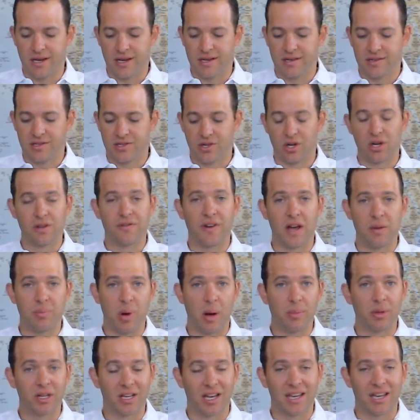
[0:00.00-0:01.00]
certified
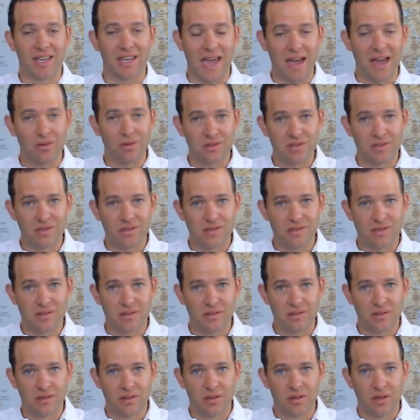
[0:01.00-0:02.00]
public accountants
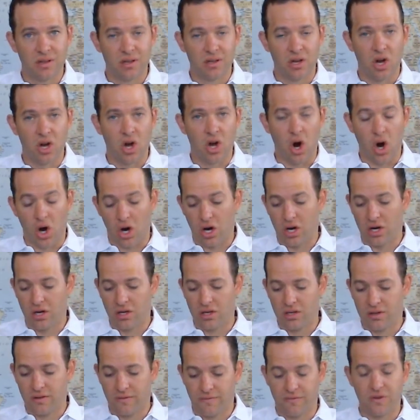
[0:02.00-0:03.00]
are
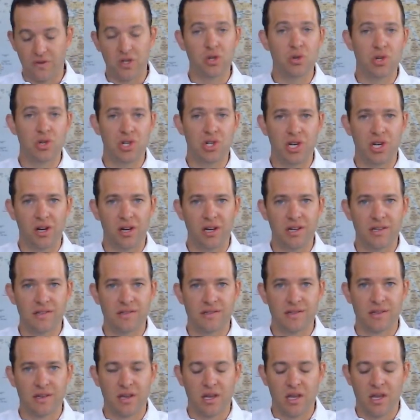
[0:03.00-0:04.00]

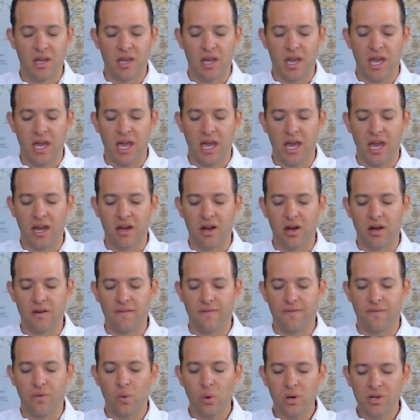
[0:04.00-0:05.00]
fiduciaries, and
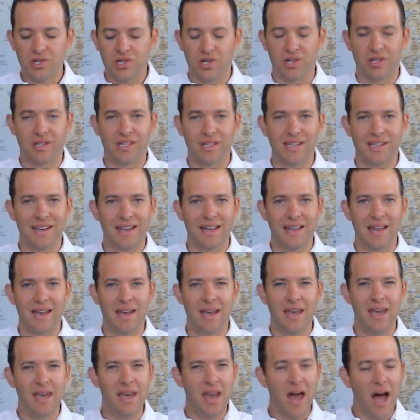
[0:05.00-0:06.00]
unfortunately,
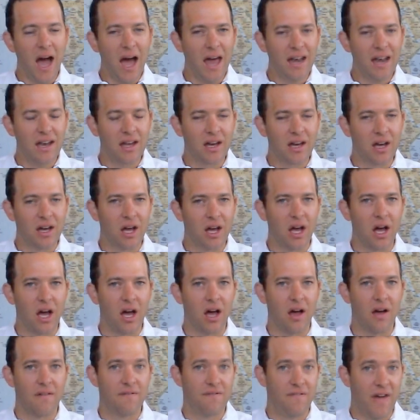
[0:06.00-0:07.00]
not
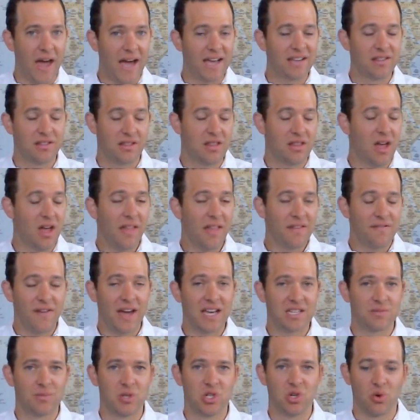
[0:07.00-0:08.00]
the
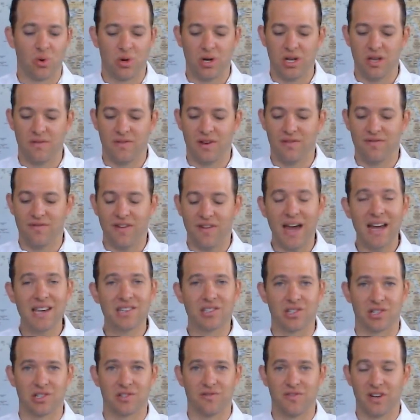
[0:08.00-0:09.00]
vast majority of
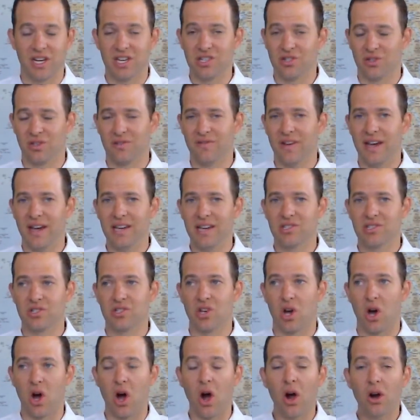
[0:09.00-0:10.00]
advisors, financial
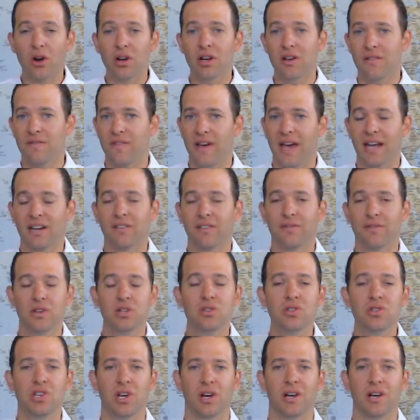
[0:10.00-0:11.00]
advisors, are in fact
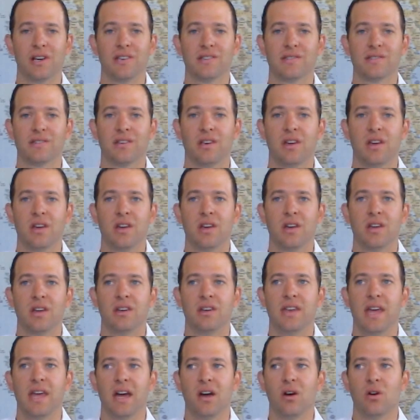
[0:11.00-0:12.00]
fiduciaries.
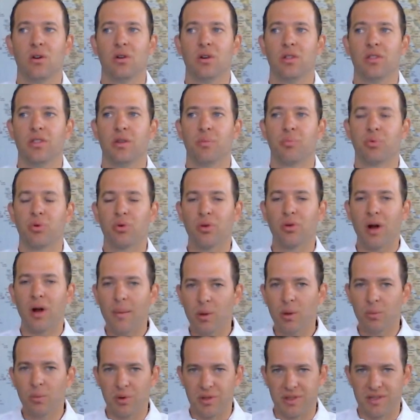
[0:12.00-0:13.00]
Now, the
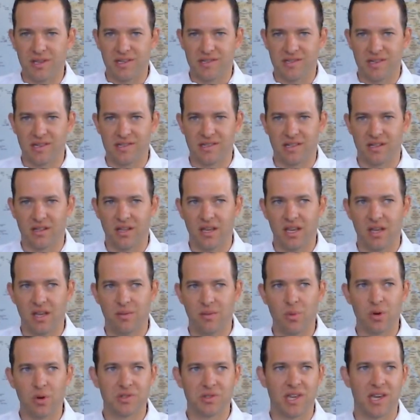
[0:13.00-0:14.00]
problem with this is, in
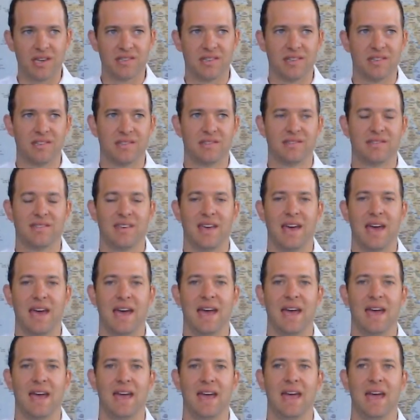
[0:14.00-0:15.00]
most cases,
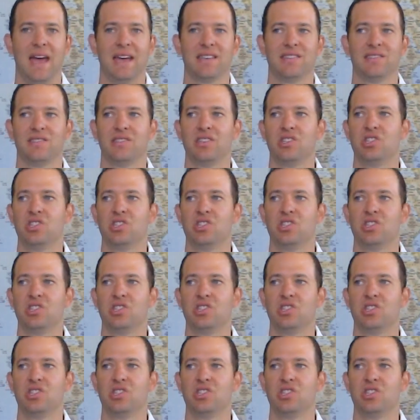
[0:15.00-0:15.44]
as the